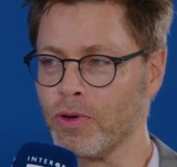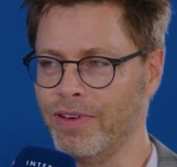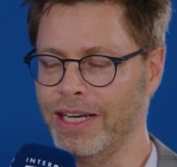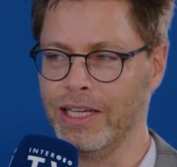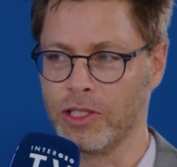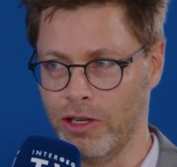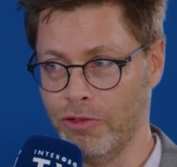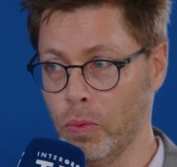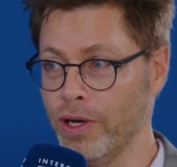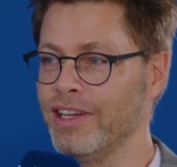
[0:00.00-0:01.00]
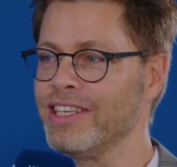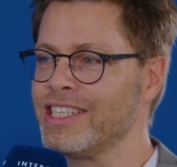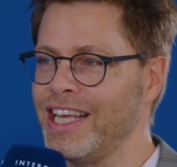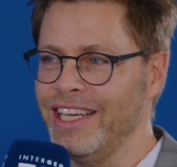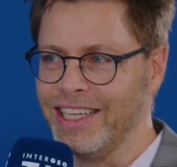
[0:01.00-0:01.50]
providing software,
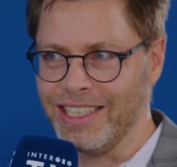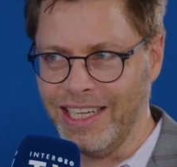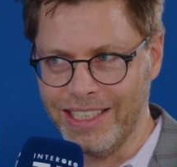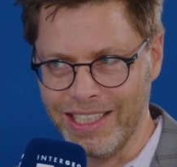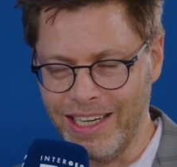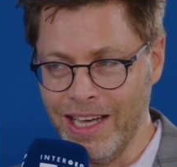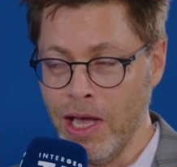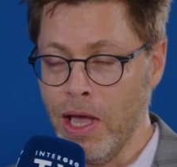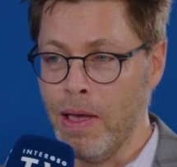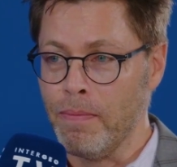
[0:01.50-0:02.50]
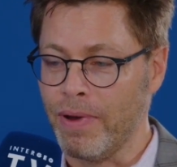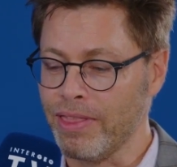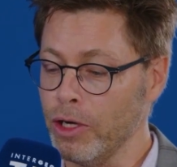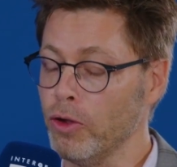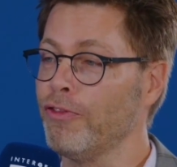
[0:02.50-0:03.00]
selling data, but
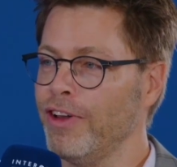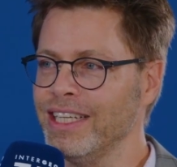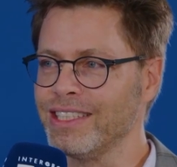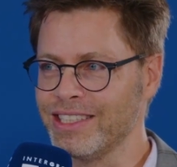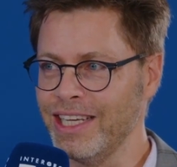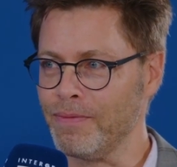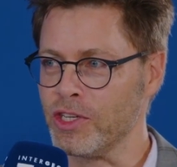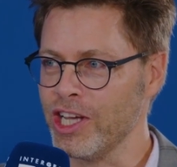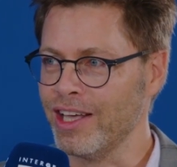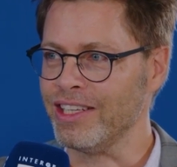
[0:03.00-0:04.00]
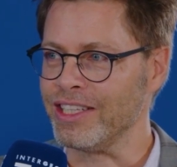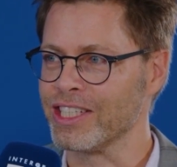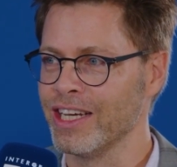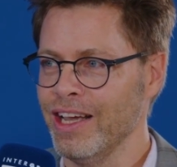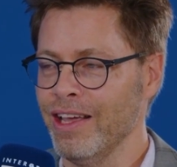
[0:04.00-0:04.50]
they all face the same challenge.